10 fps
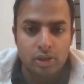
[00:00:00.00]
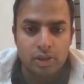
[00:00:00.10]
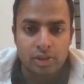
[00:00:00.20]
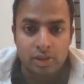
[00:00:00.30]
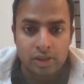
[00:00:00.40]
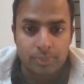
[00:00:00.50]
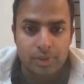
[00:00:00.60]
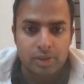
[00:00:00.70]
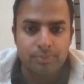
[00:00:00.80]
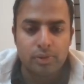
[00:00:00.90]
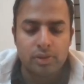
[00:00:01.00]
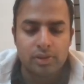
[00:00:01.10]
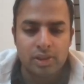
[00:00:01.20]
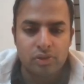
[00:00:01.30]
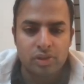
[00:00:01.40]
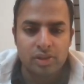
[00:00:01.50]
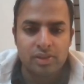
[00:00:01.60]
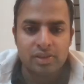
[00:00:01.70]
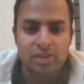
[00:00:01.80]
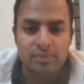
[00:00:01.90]
uh, corrupt
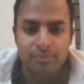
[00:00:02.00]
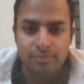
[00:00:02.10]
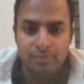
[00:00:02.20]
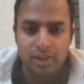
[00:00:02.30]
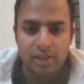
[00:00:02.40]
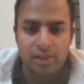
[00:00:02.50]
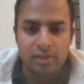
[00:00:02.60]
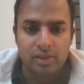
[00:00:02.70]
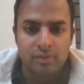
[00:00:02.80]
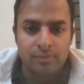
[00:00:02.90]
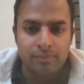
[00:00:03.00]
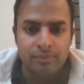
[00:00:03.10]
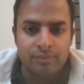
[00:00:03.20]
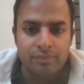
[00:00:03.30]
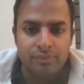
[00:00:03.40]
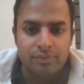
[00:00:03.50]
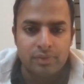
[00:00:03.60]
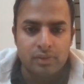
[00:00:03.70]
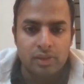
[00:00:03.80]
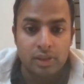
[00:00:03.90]
politicians, and
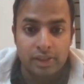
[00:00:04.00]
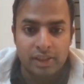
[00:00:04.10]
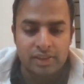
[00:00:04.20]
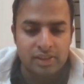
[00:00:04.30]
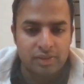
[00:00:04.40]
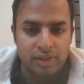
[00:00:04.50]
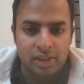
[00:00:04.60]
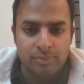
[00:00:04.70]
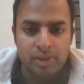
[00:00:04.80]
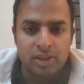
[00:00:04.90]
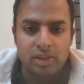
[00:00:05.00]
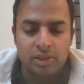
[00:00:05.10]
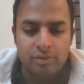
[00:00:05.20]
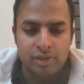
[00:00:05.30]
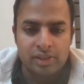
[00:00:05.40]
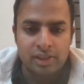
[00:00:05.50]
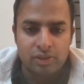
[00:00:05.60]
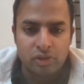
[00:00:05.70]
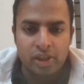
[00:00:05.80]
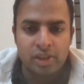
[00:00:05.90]
against enemy countries
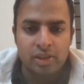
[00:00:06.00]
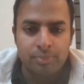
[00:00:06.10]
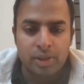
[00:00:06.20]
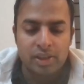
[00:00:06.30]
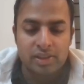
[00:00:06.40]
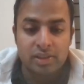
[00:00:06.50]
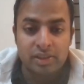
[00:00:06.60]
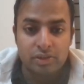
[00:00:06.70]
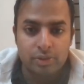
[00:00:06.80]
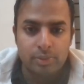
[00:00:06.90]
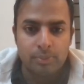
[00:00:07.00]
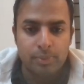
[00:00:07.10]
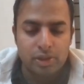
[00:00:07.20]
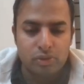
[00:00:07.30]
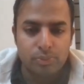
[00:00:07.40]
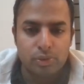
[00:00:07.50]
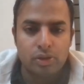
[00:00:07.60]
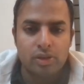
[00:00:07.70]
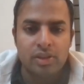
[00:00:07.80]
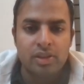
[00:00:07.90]
like China and Pakistan. He's going to be much
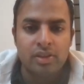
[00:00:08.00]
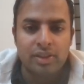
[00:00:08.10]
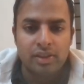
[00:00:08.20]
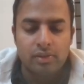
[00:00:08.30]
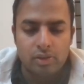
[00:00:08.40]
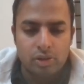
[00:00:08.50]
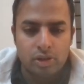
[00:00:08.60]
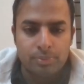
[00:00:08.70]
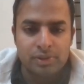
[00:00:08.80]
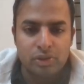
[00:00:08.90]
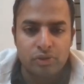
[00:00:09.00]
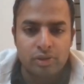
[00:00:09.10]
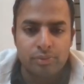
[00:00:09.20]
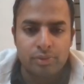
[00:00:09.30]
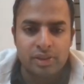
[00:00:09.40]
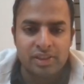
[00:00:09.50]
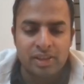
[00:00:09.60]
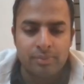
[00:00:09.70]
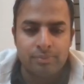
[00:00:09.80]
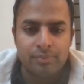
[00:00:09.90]
more oppositional towards
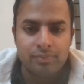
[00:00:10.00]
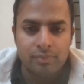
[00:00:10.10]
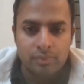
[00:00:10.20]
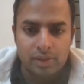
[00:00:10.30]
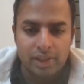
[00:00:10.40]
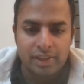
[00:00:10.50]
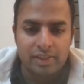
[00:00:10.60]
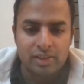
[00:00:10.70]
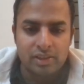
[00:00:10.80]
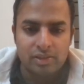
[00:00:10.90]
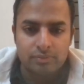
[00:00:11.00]
them, and